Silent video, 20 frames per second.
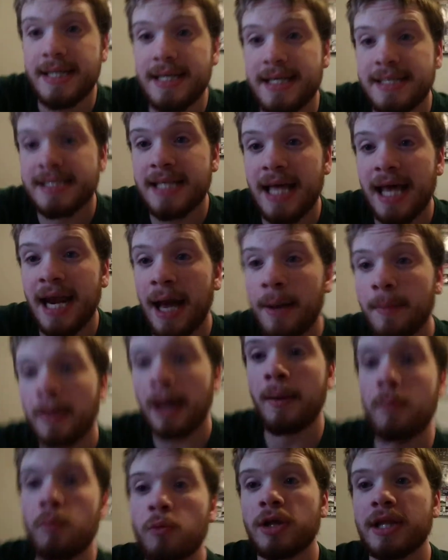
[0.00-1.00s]
is that I'm,
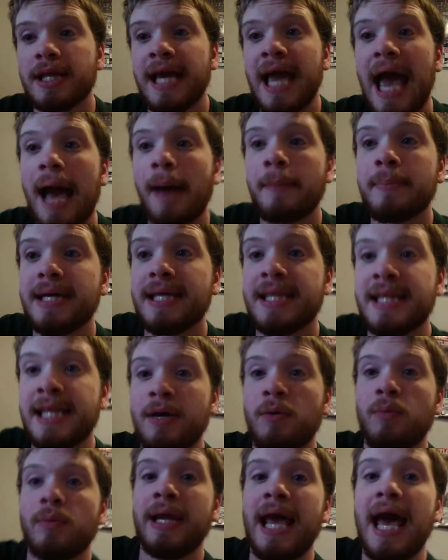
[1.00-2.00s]
I'm really happy
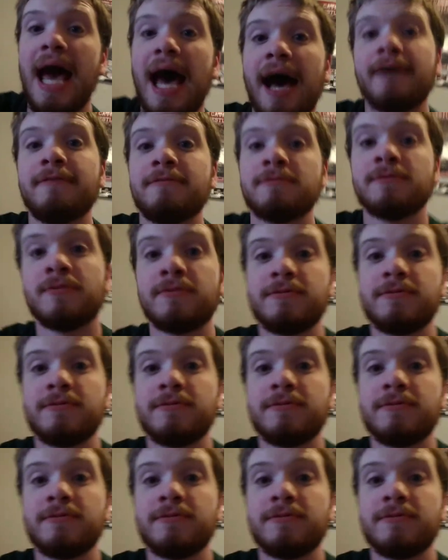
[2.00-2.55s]
that we have,